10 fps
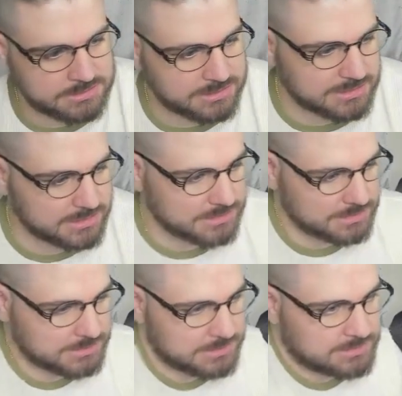
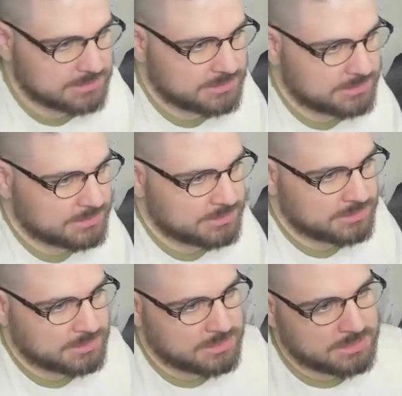Ugh.
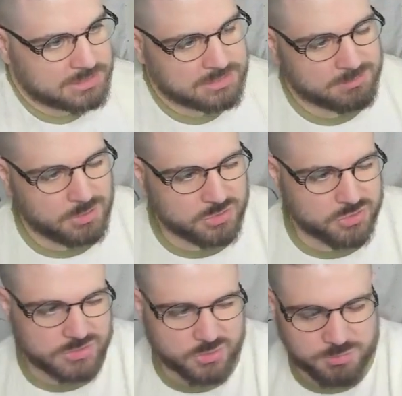The
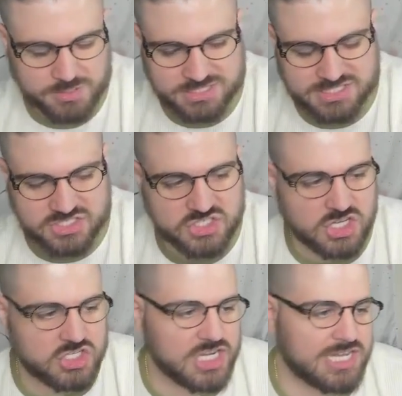Moltres would have been on
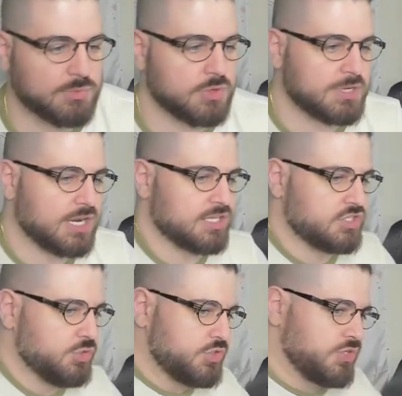would have been on a
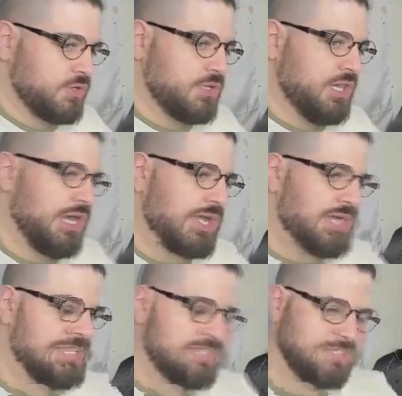2-turn clock.
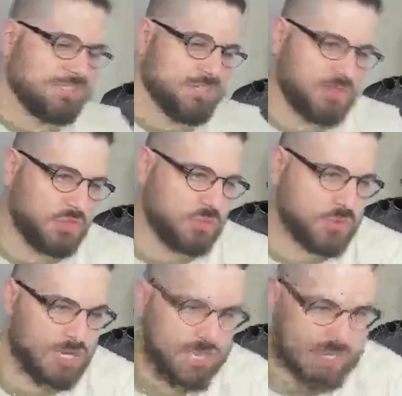As is, it's on a
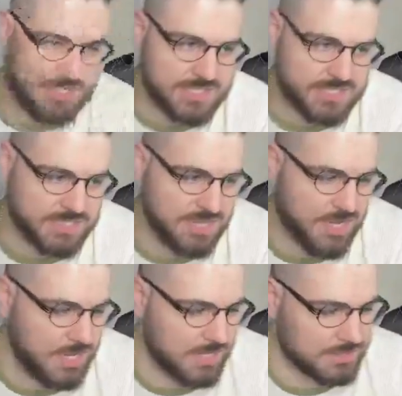3, and that's just
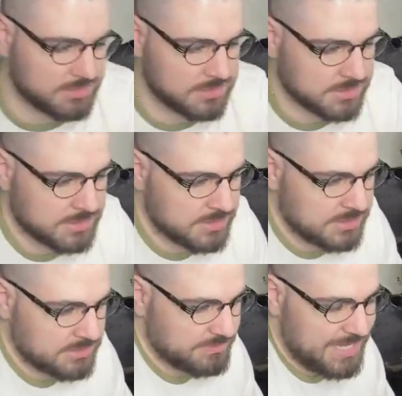not
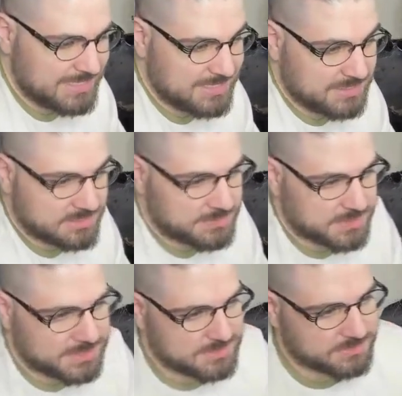fast enough for
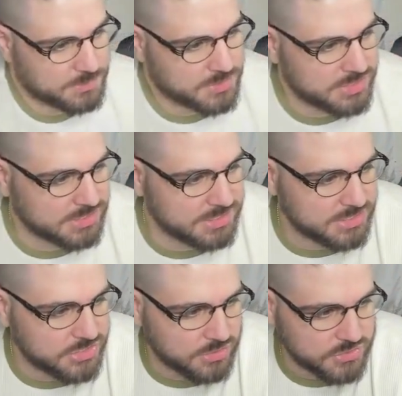us, unfortunately. The
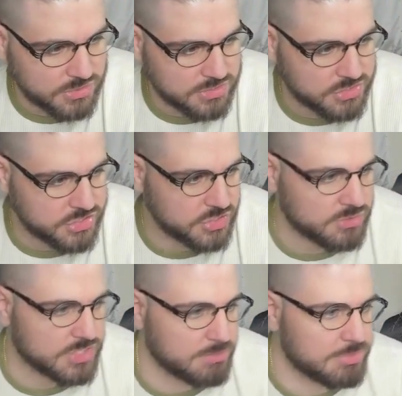Charizard just
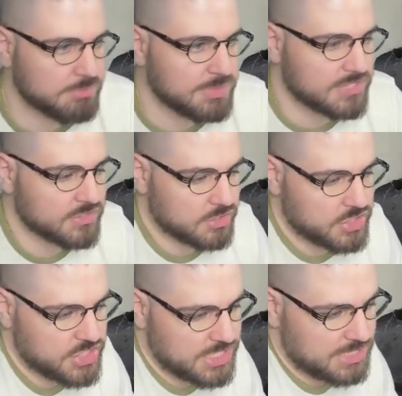shows up and beats our
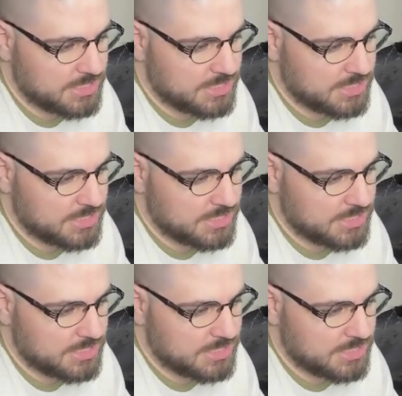shit.